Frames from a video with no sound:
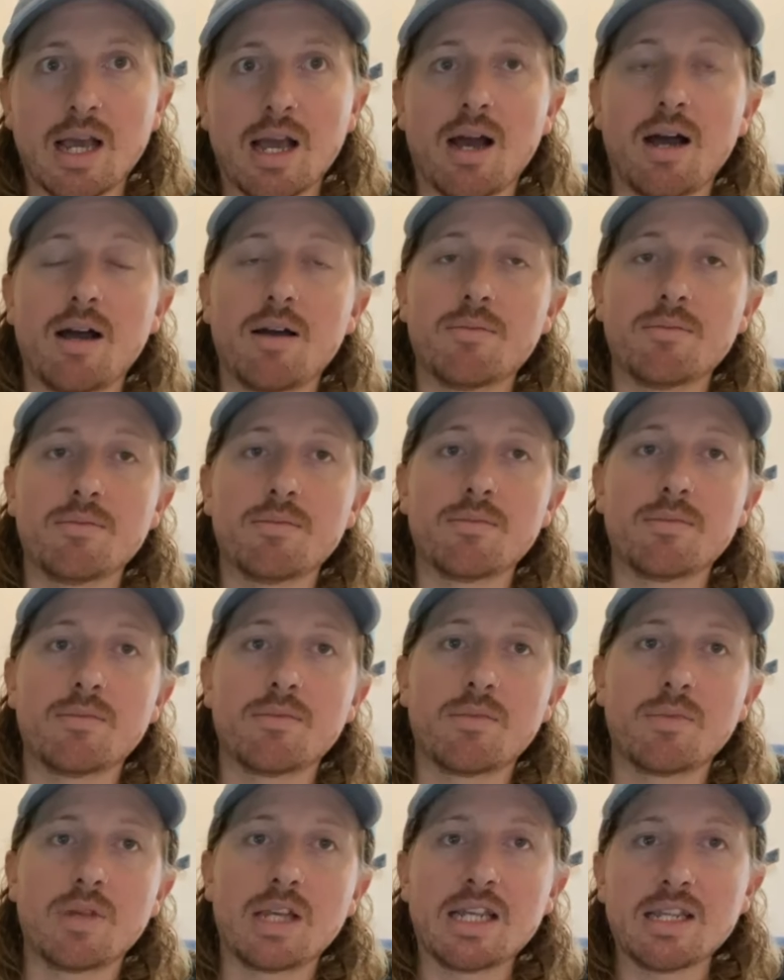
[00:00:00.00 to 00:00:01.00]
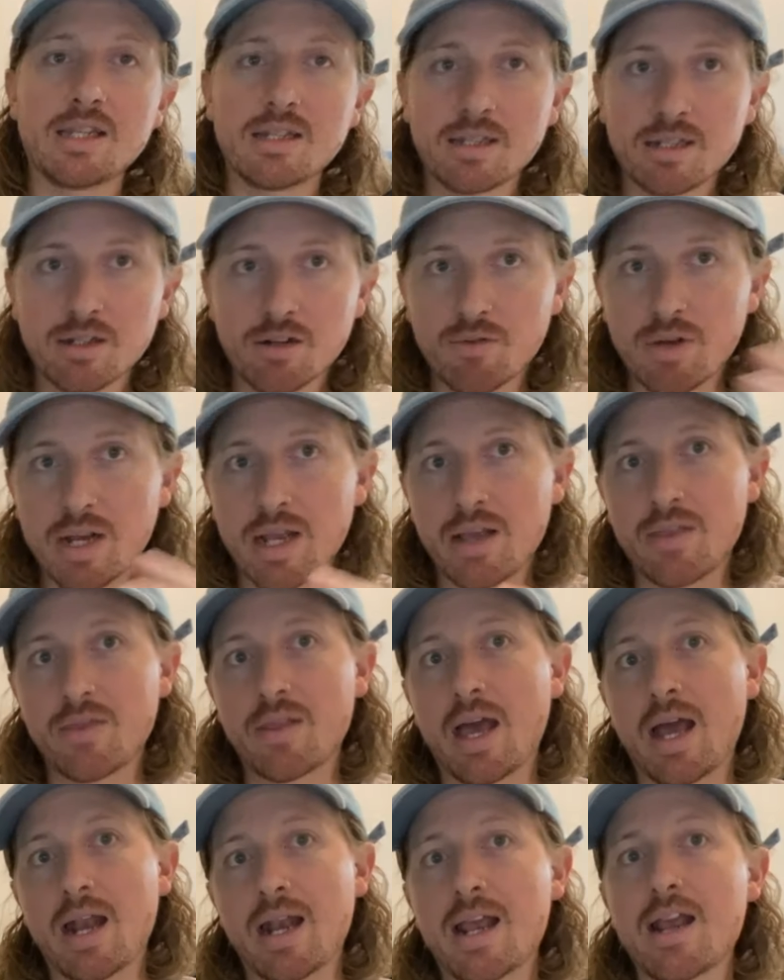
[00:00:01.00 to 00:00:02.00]
In and around
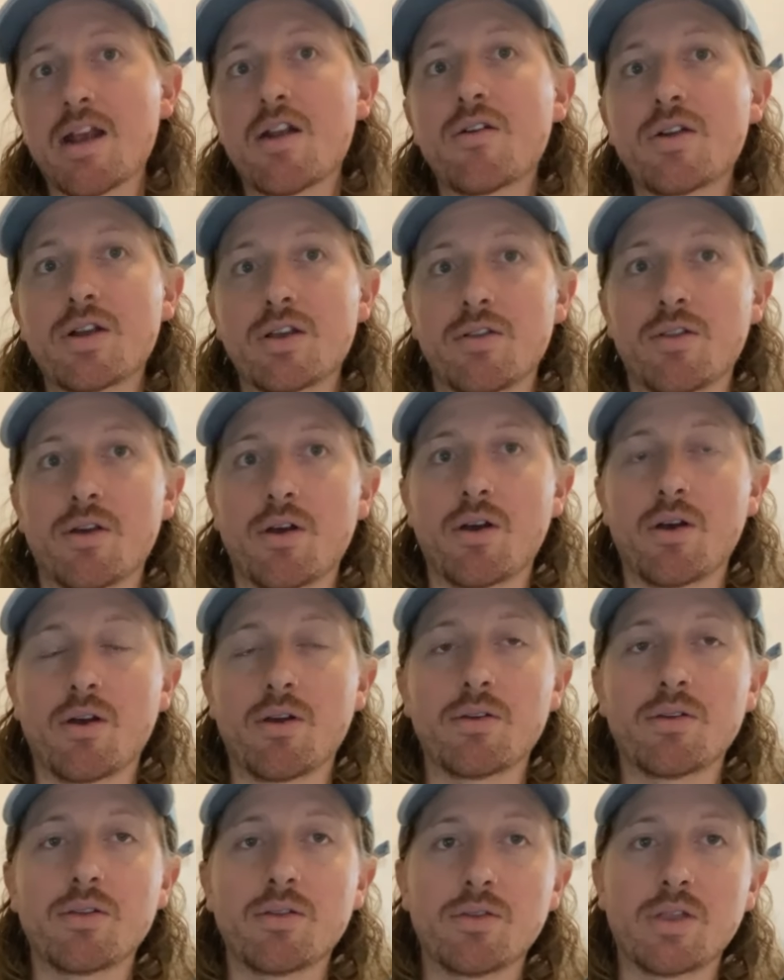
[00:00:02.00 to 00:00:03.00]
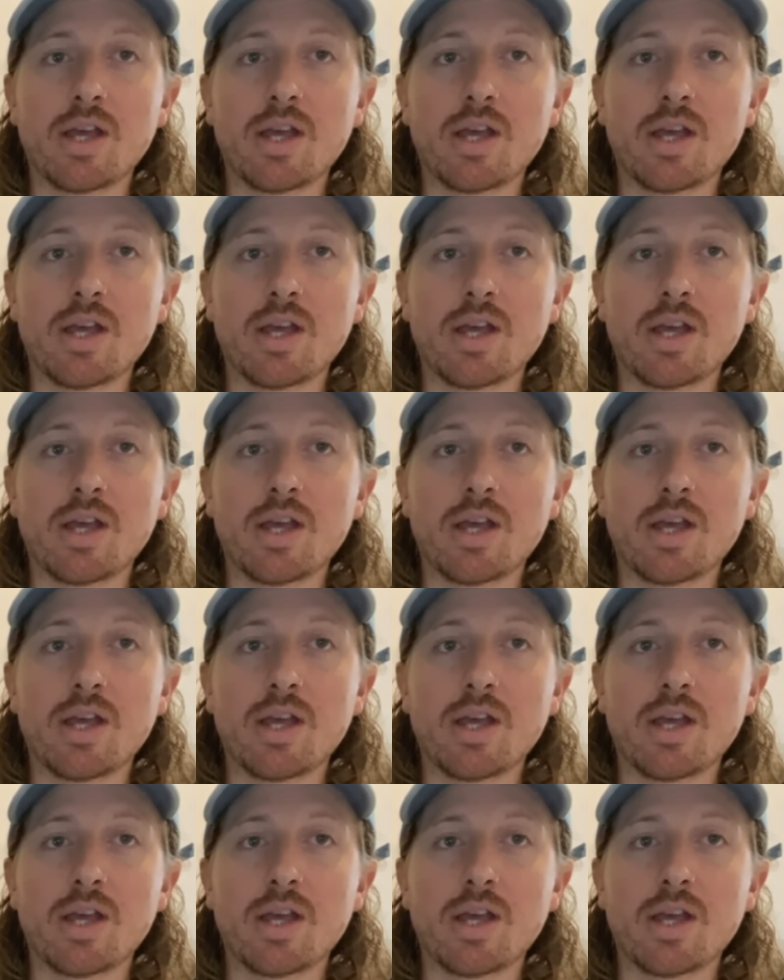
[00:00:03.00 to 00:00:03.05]
that area, though,